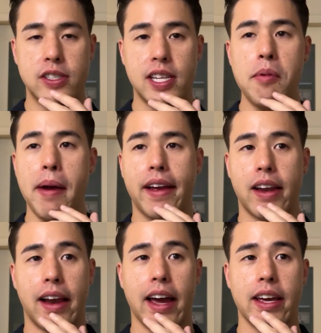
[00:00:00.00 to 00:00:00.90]
some of my
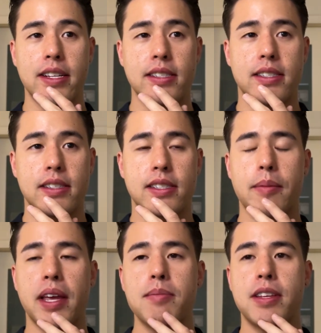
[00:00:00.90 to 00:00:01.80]
clients,
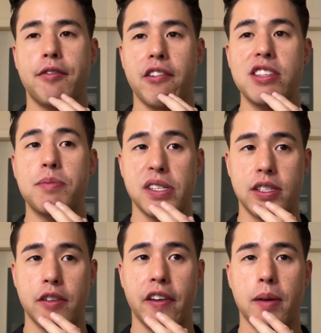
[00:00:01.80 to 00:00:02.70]
sometimes they're very
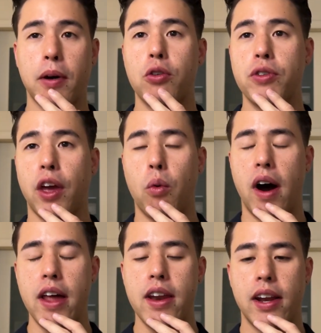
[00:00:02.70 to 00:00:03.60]
specific about who they
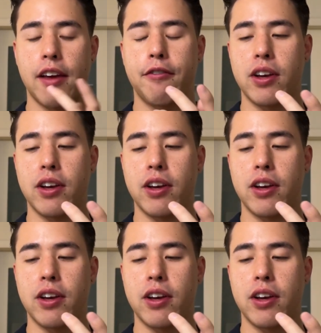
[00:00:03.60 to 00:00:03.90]
want. Like for